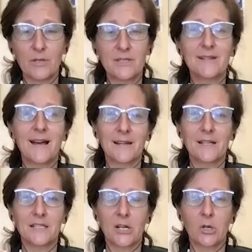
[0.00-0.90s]
It's not
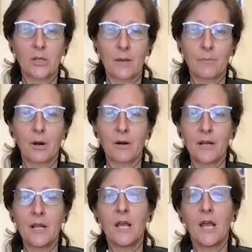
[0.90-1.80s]
necessarily a
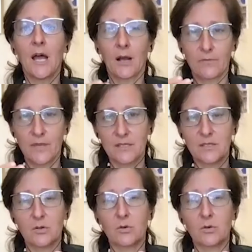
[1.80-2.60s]
part of this